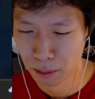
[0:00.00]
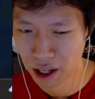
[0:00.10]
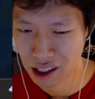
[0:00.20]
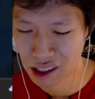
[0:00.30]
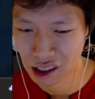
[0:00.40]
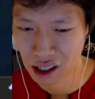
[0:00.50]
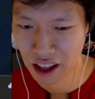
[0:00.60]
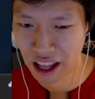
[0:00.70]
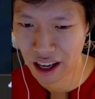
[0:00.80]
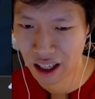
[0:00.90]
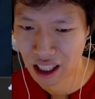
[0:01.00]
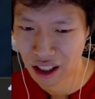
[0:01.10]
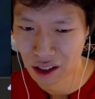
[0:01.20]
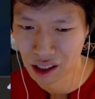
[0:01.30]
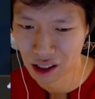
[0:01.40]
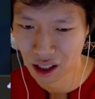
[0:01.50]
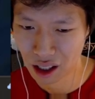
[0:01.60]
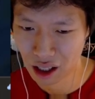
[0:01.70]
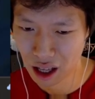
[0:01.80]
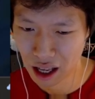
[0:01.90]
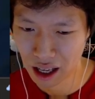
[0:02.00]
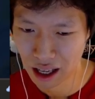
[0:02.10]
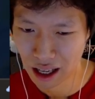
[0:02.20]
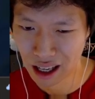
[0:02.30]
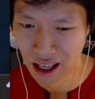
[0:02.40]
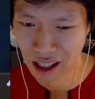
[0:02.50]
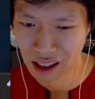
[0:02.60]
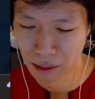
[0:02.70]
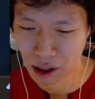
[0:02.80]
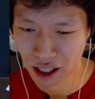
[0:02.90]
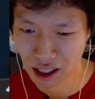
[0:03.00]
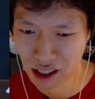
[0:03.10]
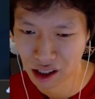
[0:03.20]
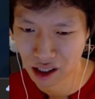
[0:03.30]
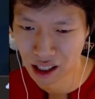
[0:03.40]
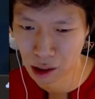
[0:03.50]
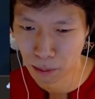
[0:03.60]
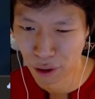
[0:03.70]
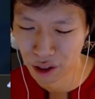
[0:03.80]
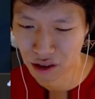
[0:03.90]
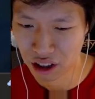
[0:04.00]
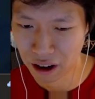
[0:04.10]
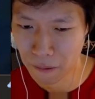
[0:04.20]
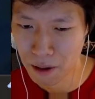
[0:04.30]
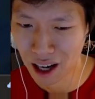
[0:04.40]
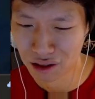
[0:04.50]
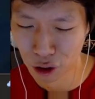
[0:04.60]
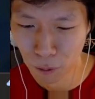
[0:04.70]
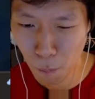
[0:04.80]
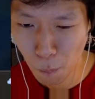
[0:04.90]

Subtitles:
base, and then he just it seems like his spell is very impactful.